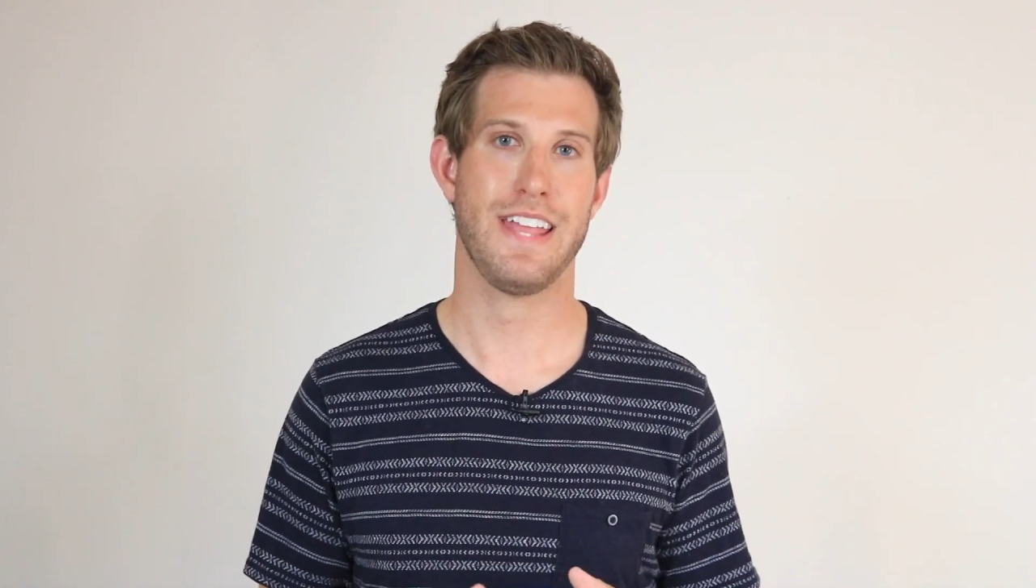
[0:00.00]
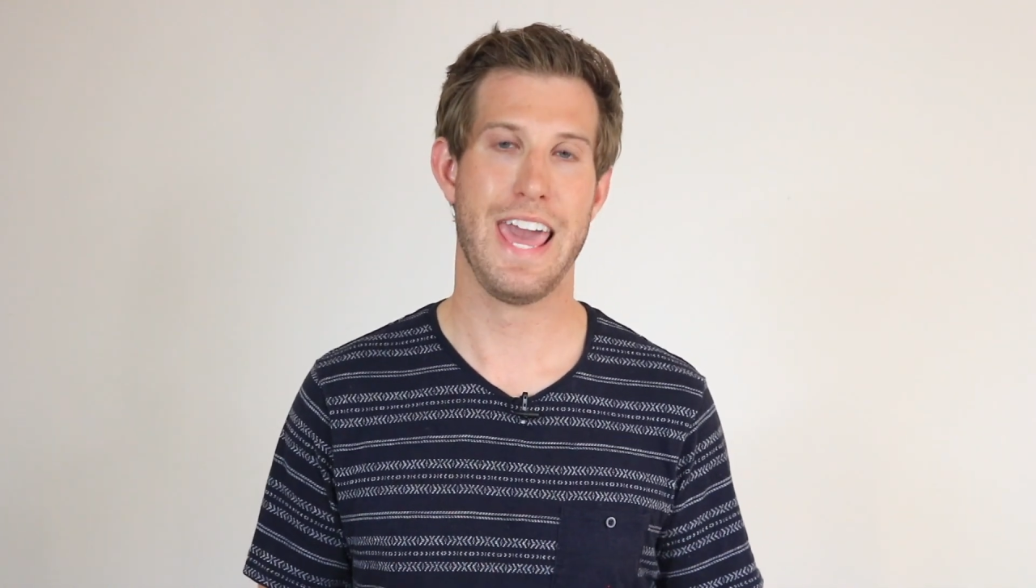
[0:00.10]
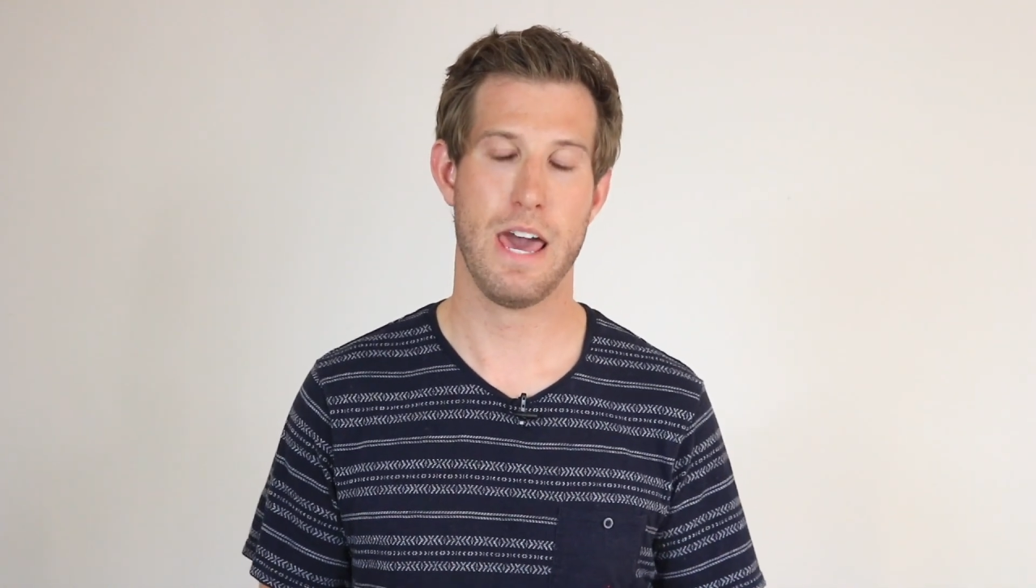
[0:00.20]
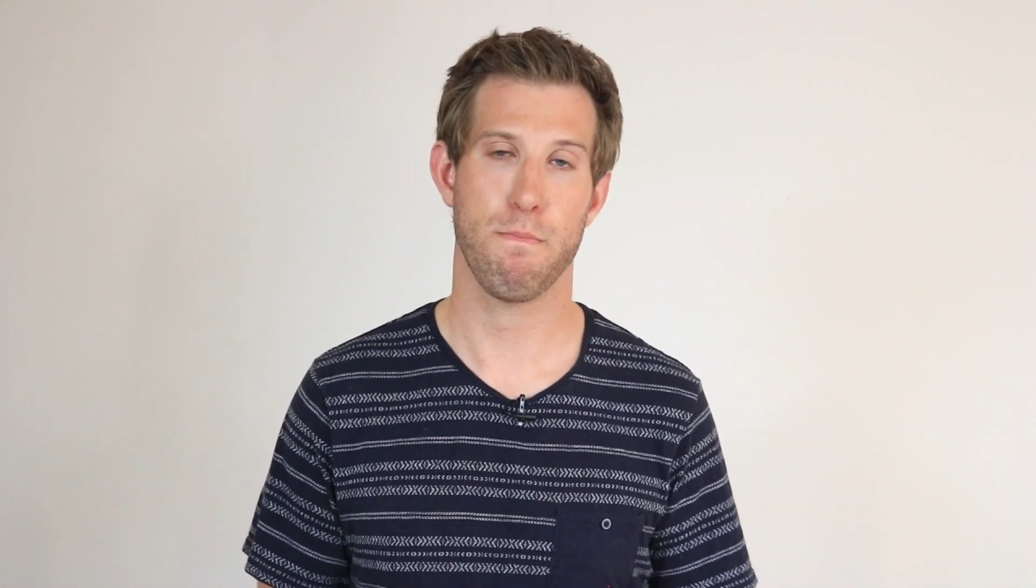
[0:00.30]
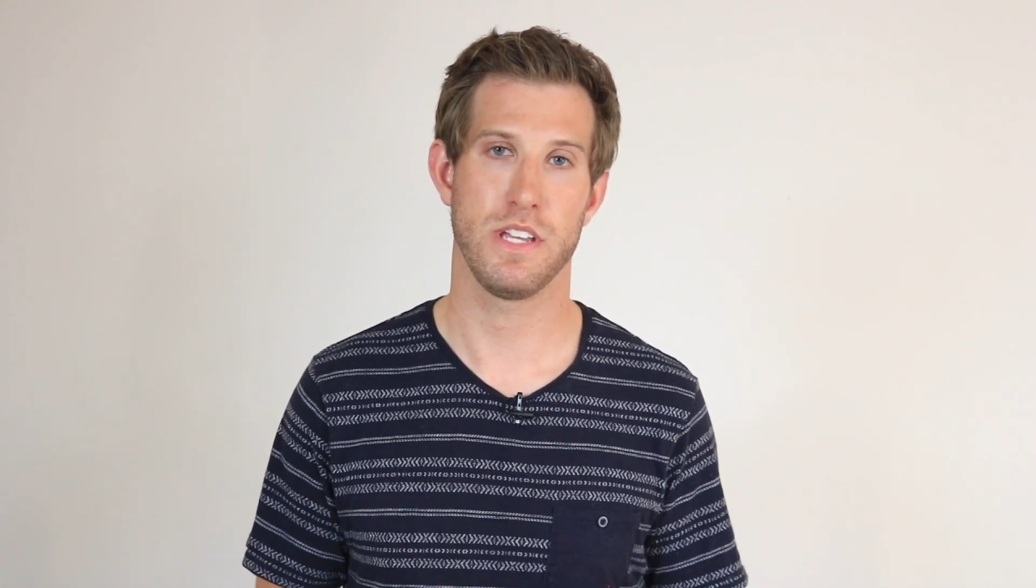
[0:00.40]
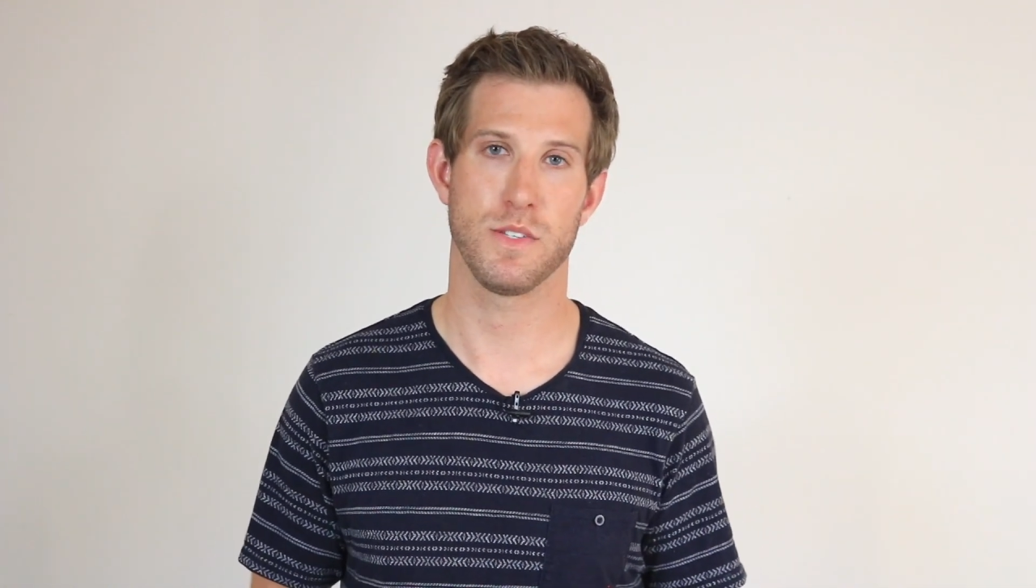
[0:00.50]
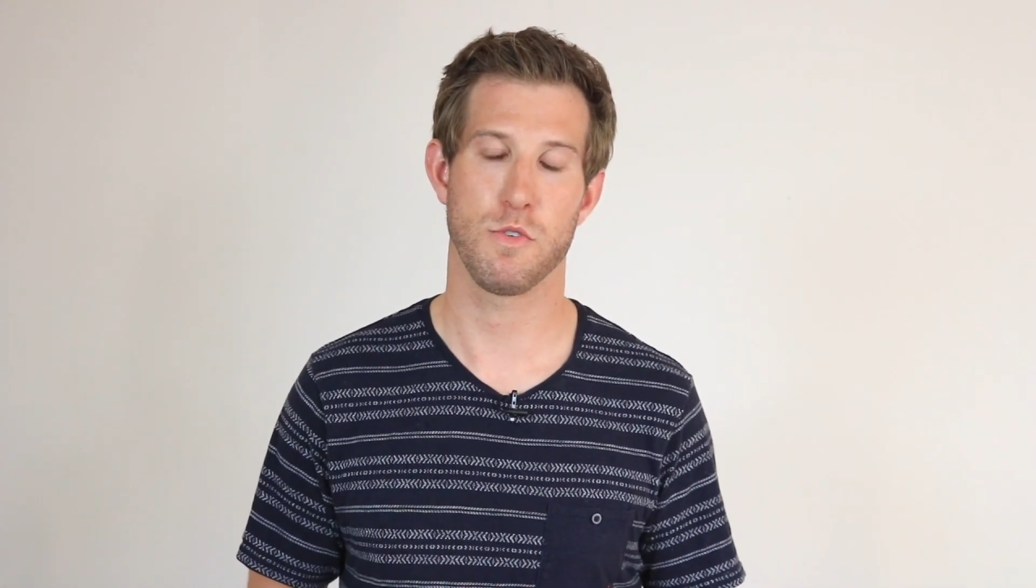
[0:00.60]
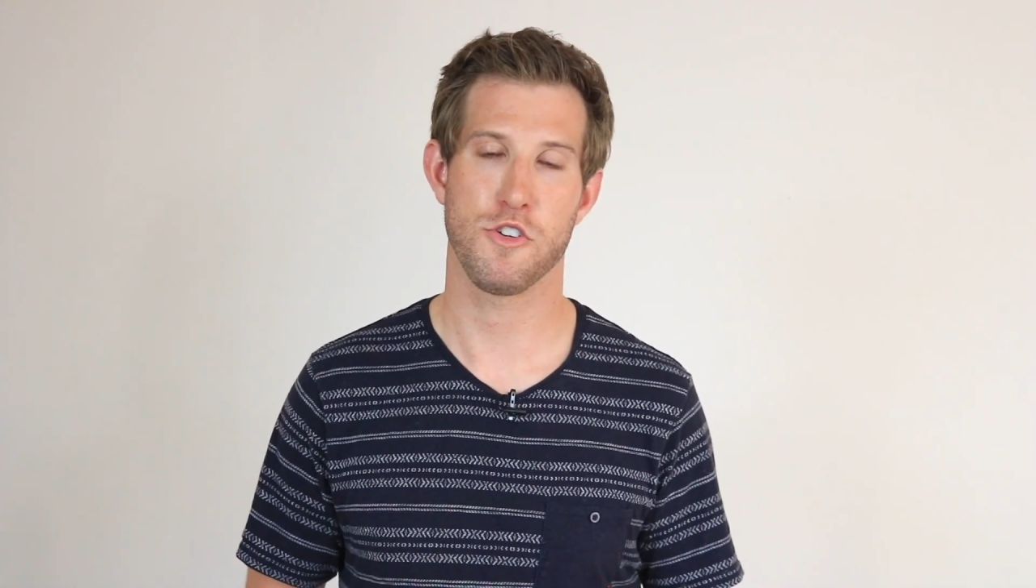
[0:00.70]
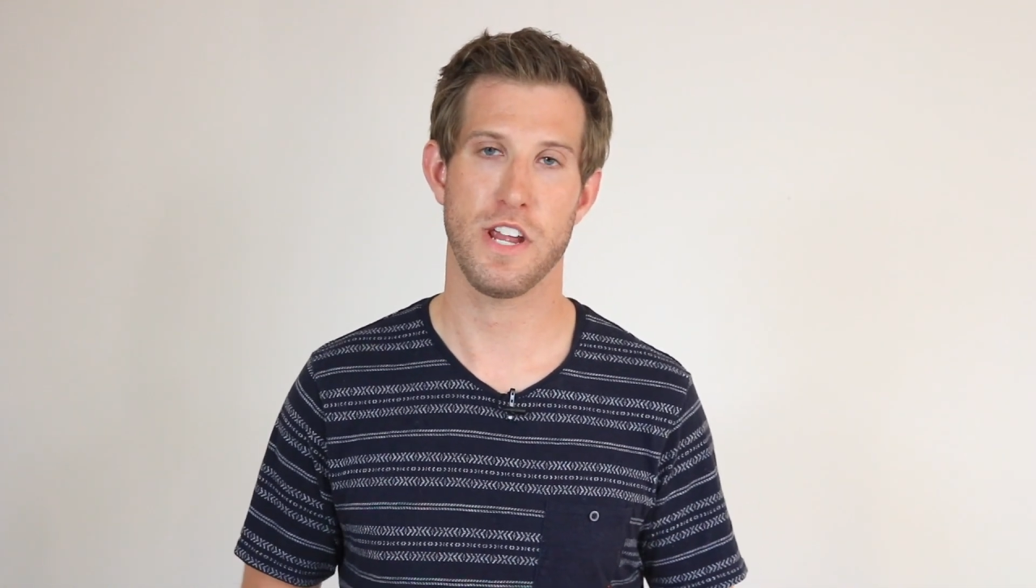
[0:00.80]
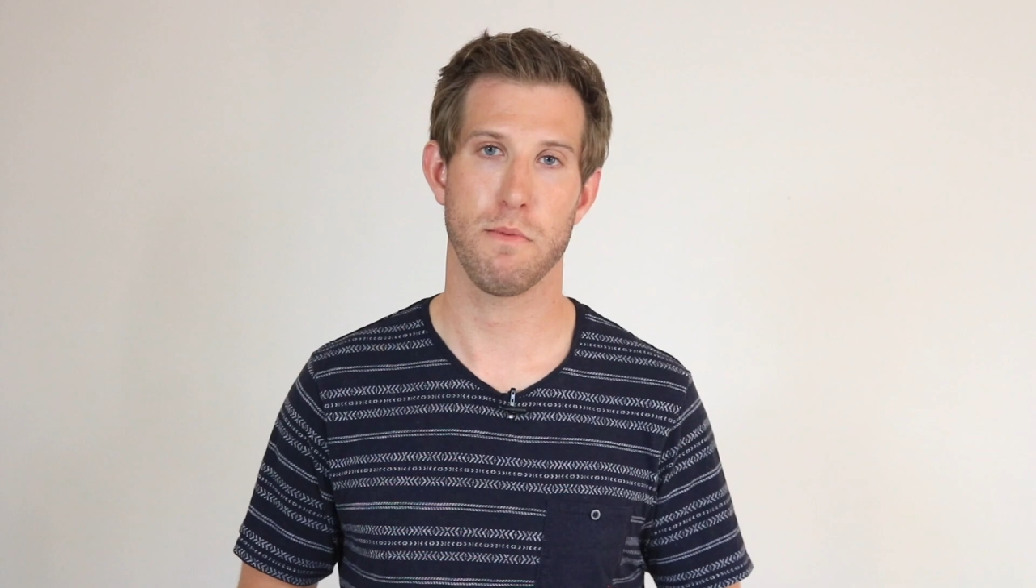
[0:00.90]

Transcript: happens when you're